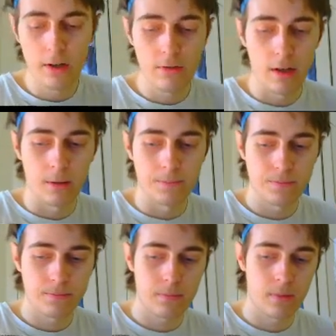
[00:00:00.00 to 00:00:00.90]
do now,
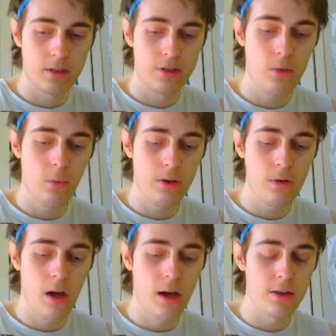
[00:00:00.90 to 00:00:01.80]
see what you
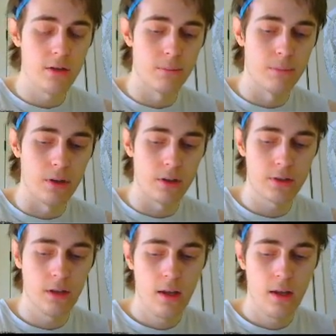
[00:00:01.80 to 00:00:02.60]
got in your books,